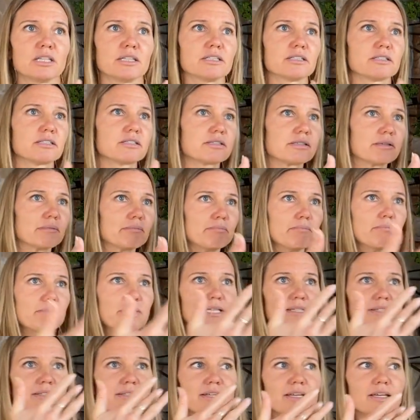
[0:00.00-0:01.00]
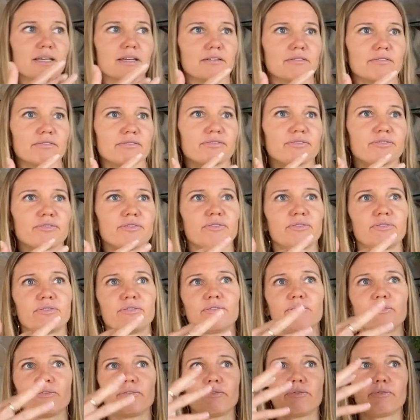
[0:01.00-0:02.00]

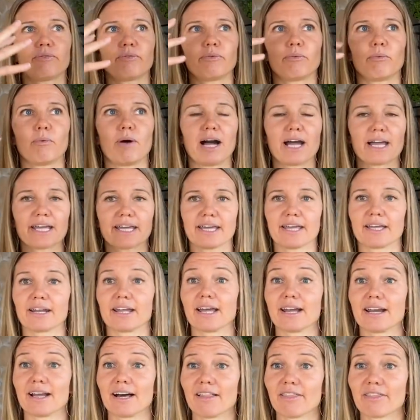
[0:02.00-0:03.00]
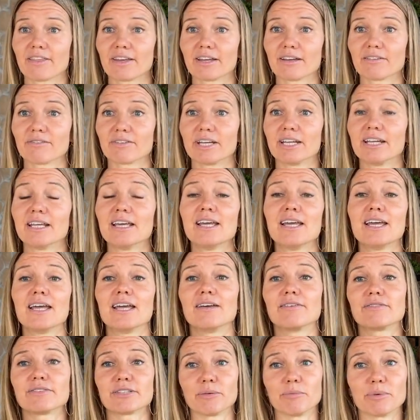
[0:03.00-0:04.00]
submissive, why can I not think of it?
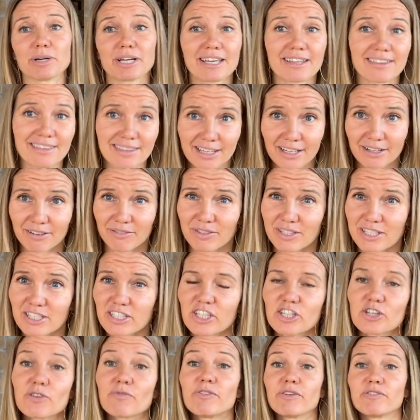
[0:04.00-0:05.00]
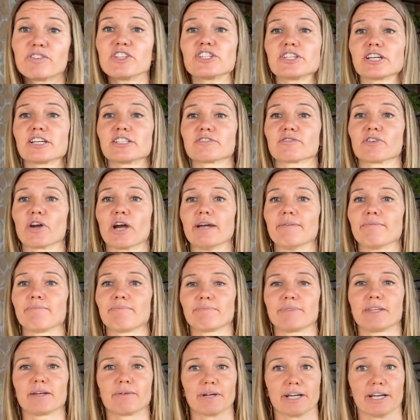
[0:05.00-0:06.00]
If someone can think of this, 50 Shades of Grey.
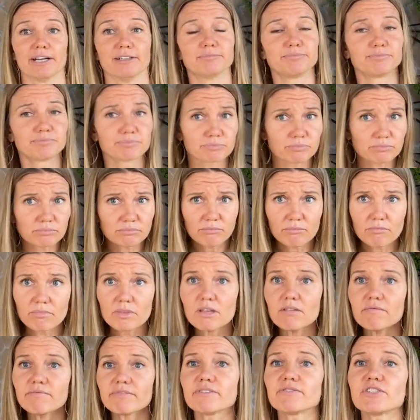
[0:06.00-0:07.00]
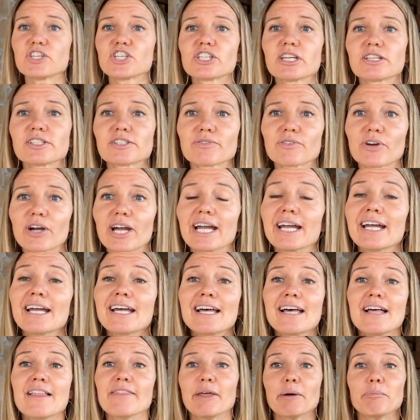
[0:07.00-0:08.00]
There we go. 50 Shades of Grey.
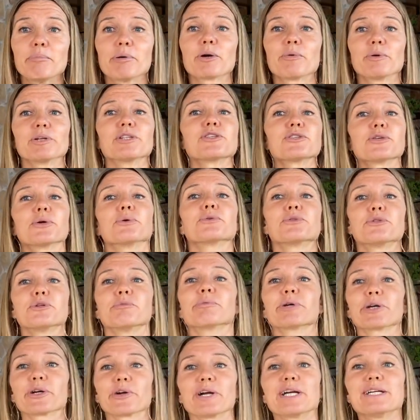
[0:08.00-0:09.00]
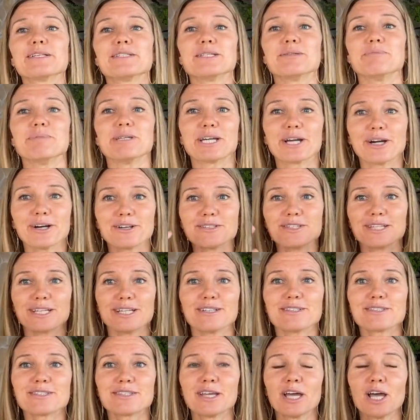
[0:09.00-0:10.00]
That book went so super crazy because
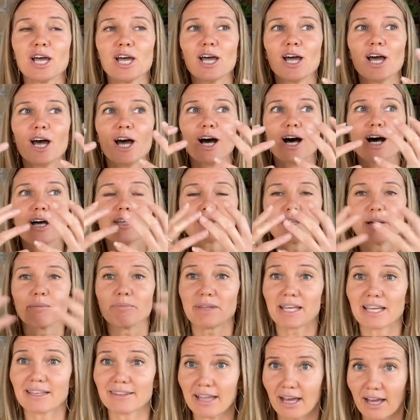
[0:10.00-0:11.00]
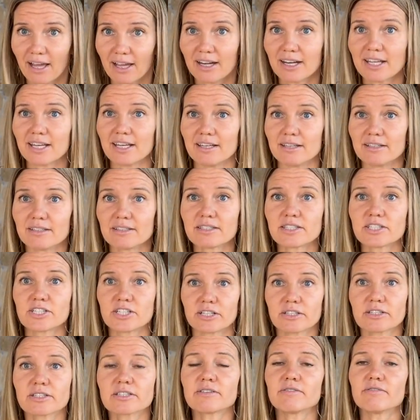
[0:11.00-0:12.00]
it's something that is
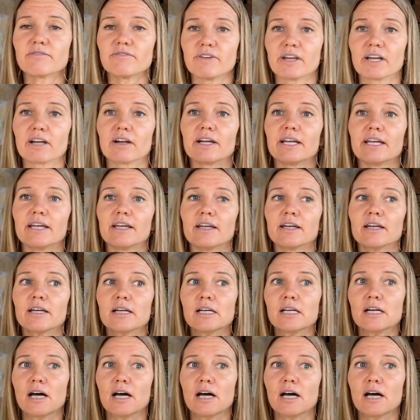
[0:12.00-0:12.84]
just very